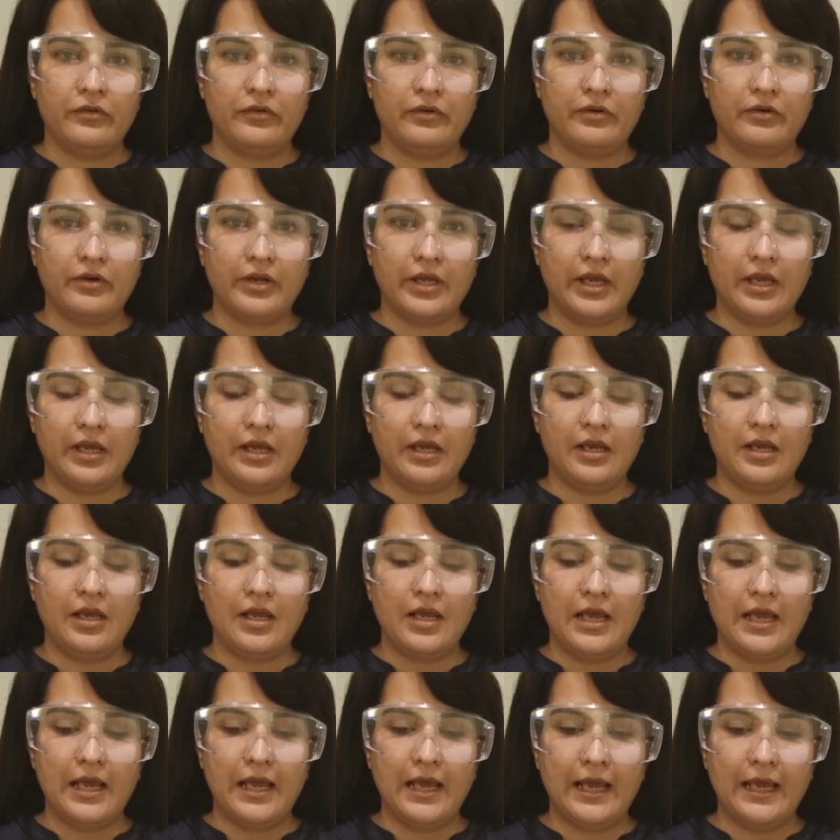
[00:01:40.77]
okay,
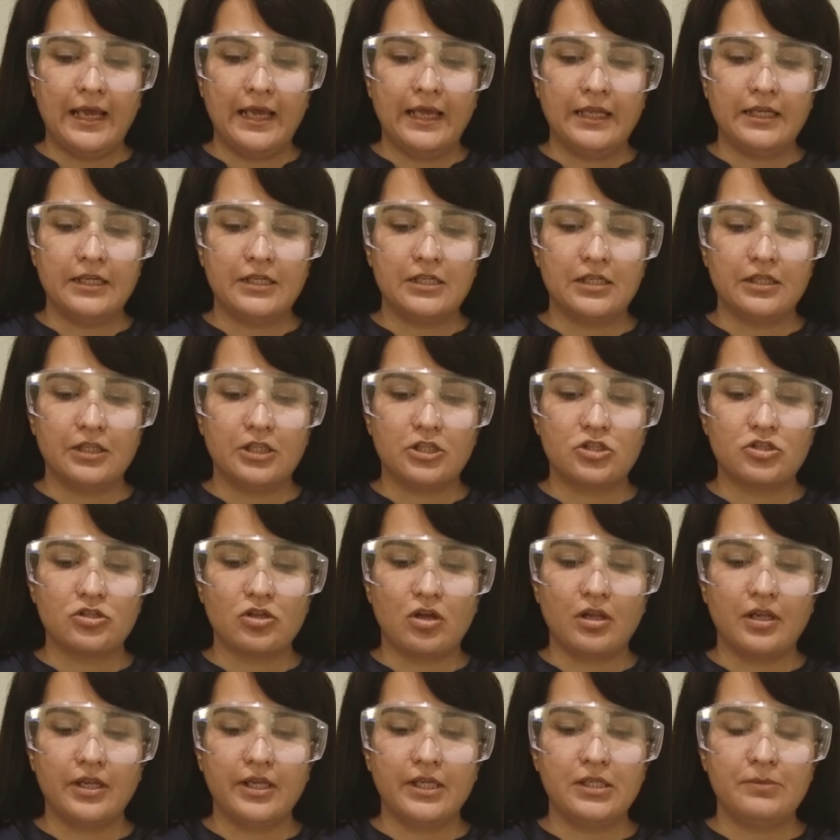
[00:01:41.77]
and the
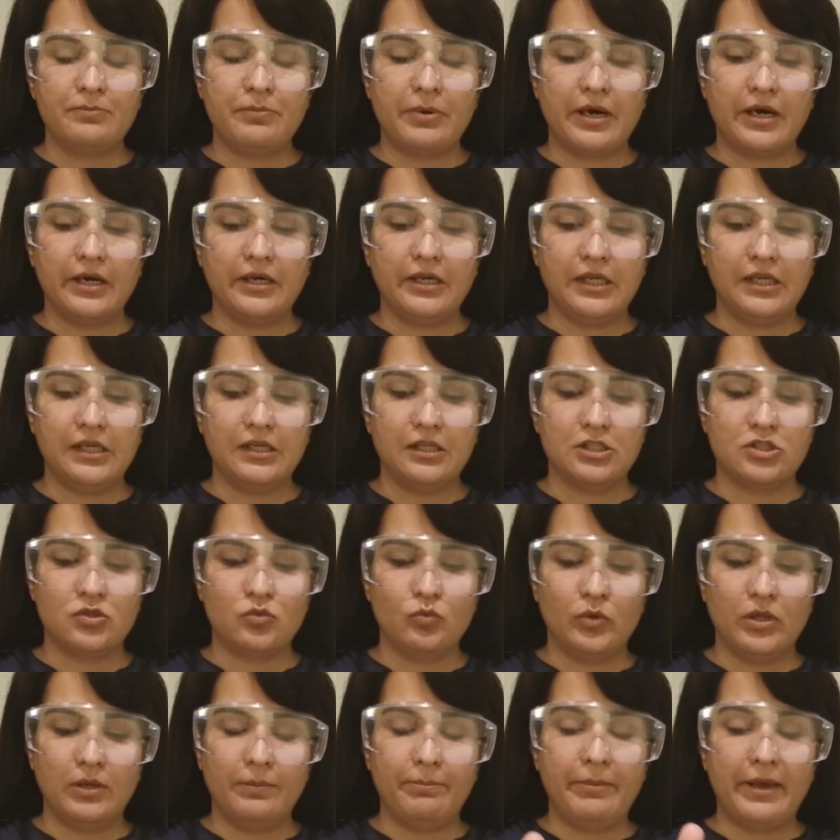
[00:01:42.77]
solid particles
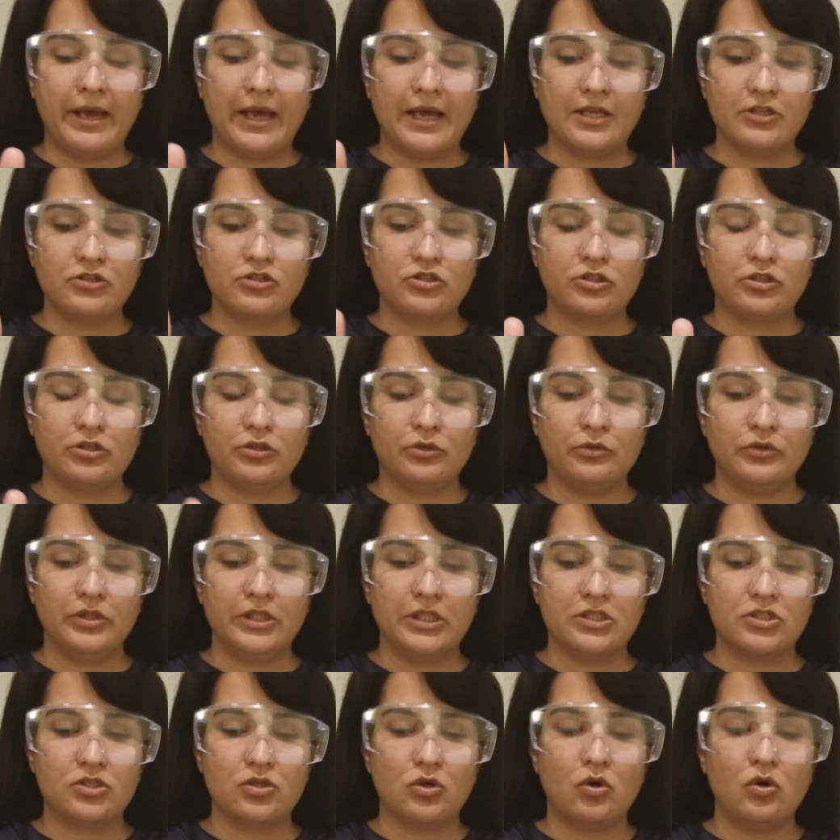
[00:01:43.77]
will pass through
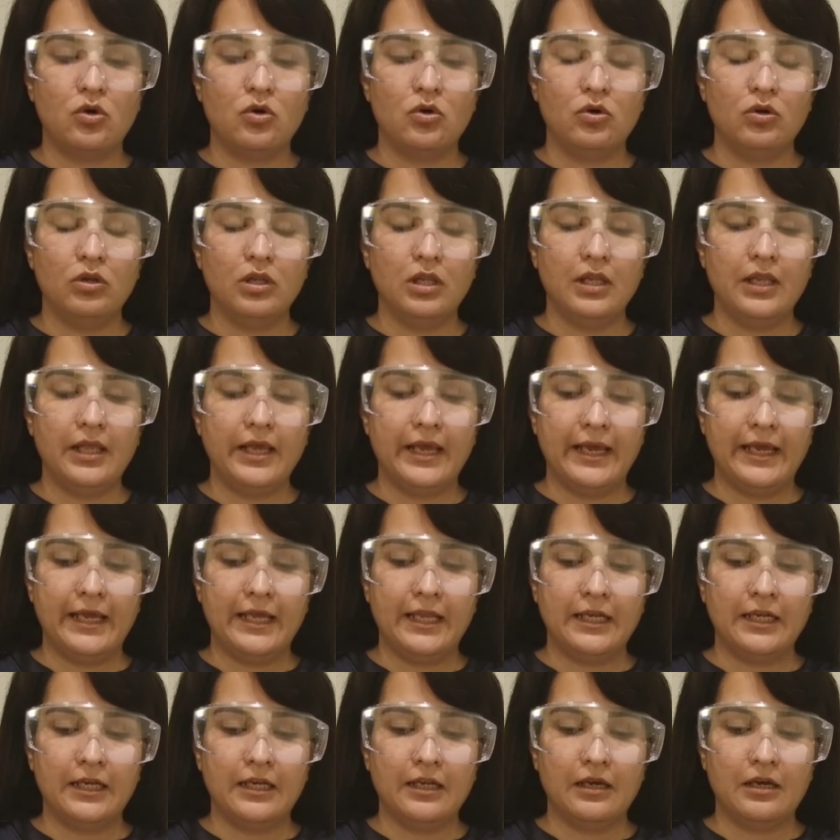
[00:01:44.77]
this hole,
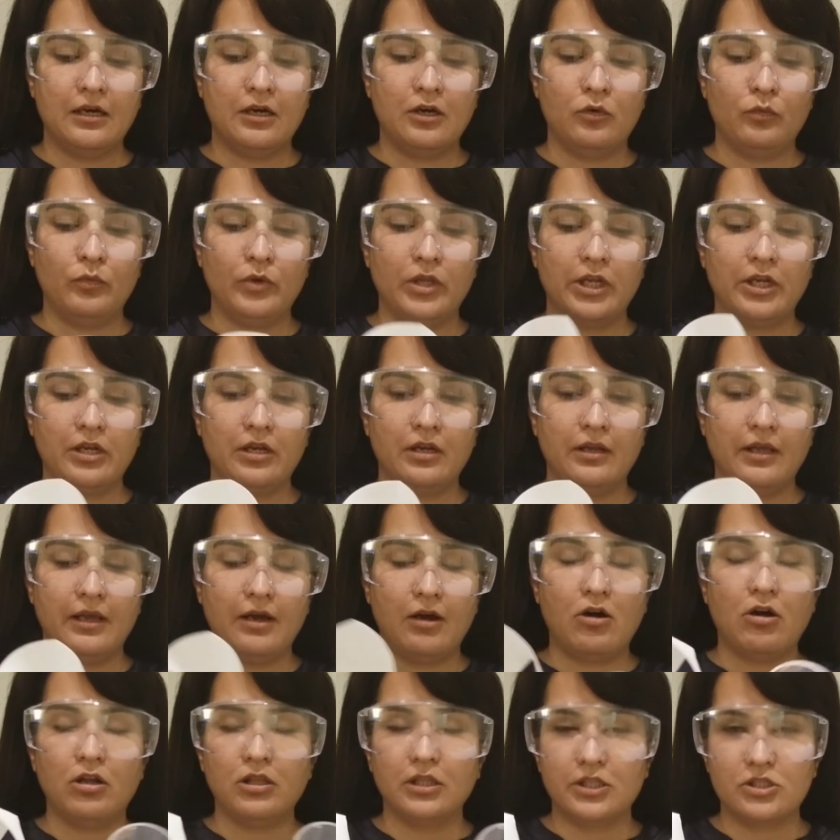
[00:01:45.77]
and
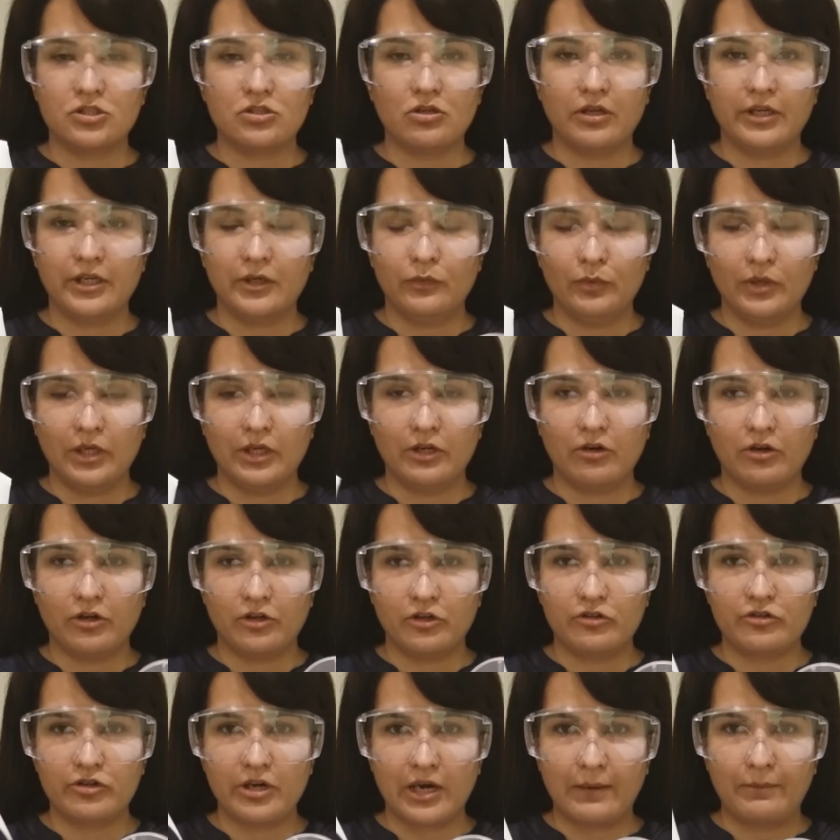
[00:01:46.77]
all the solid will not
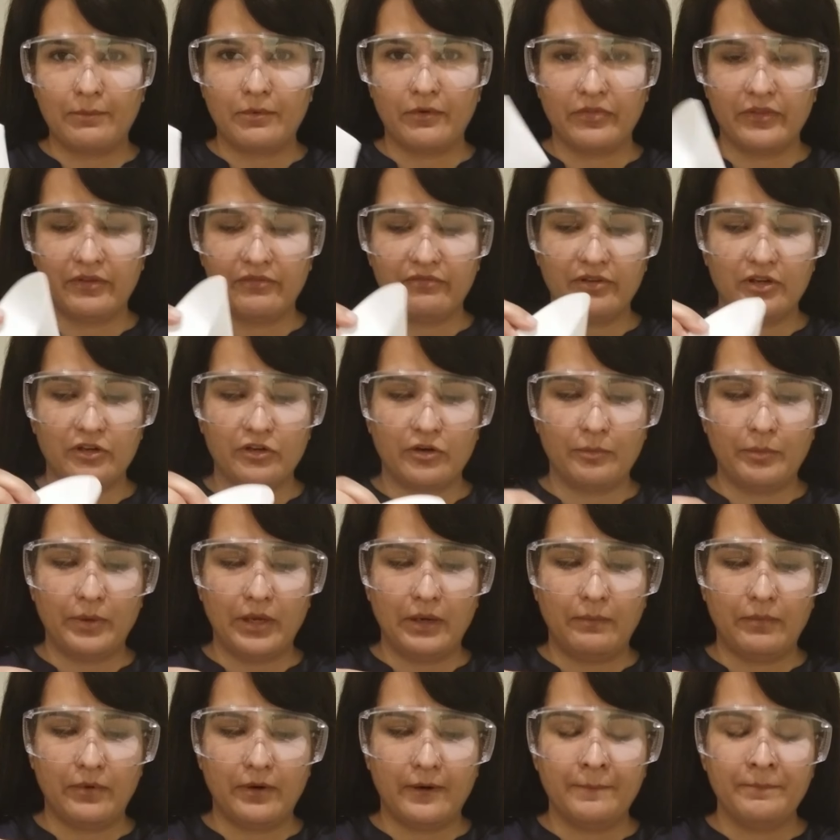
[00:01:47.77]
trap on the filter
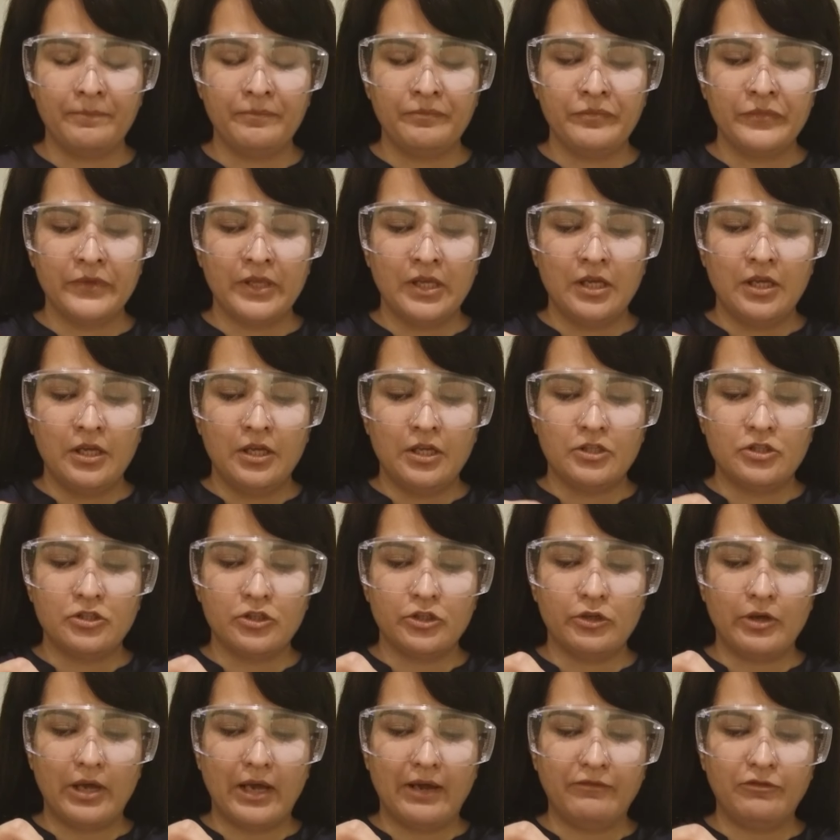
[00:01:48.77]
paper. So
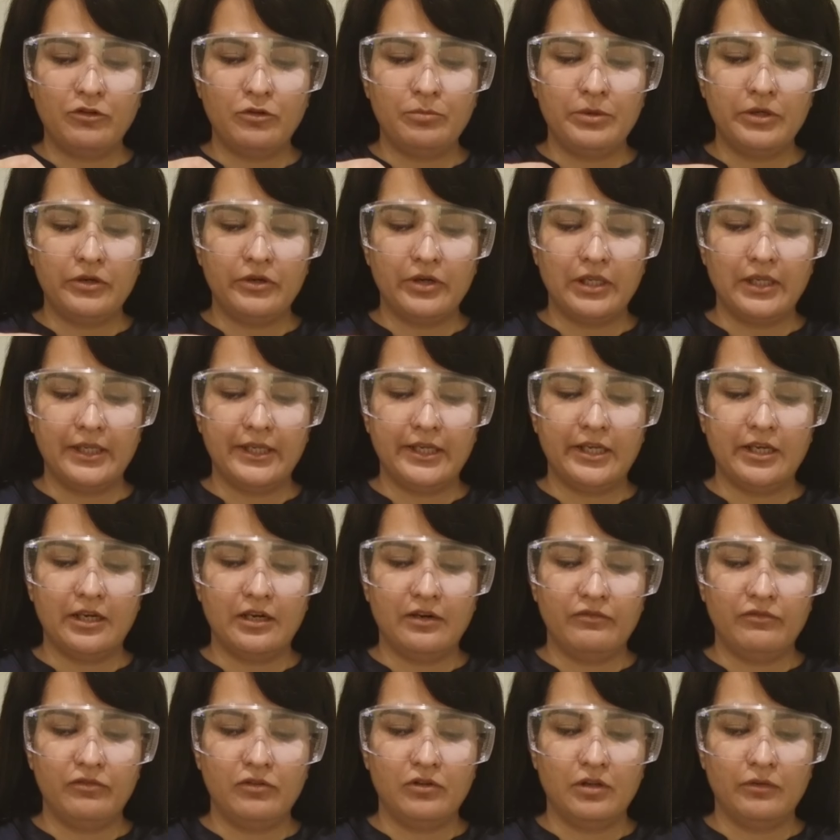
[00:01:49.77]
you have to be really
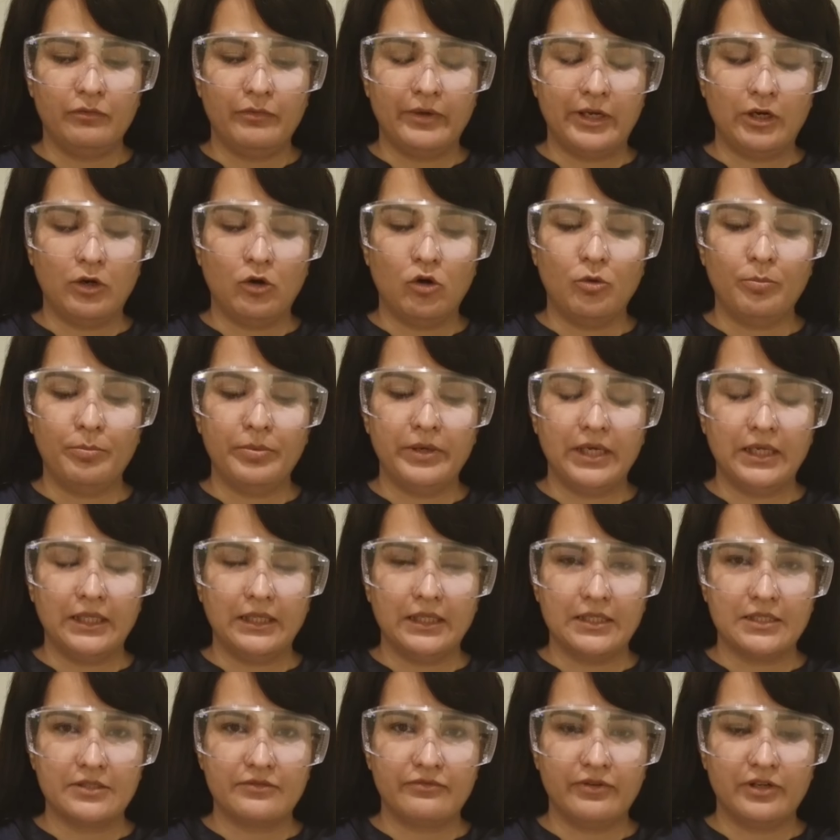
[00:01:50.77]
careful when opening
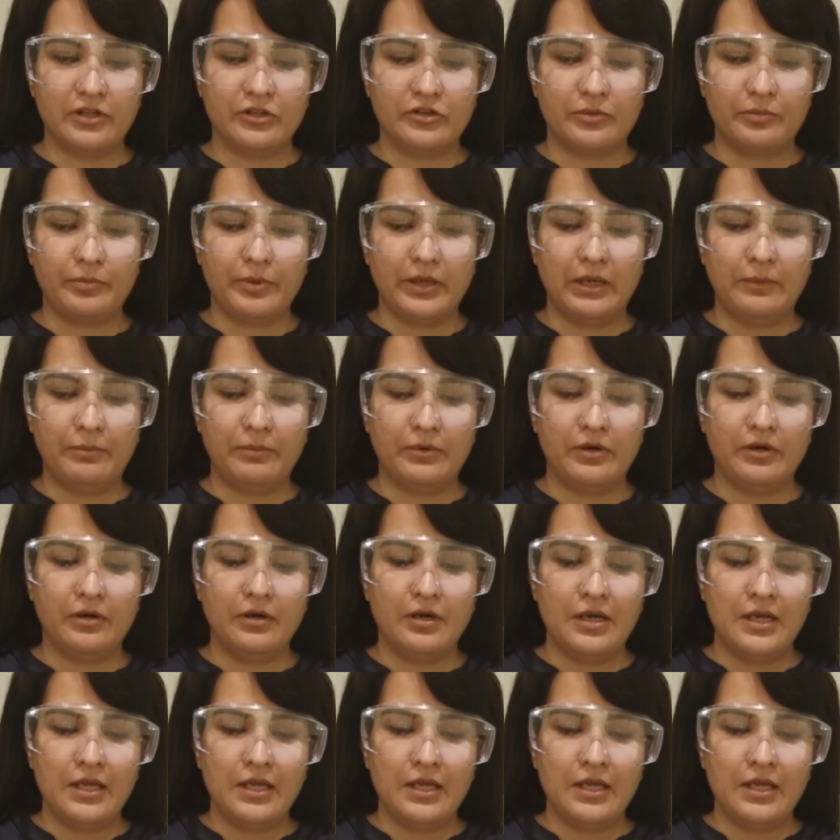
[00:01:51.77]
this filter paper,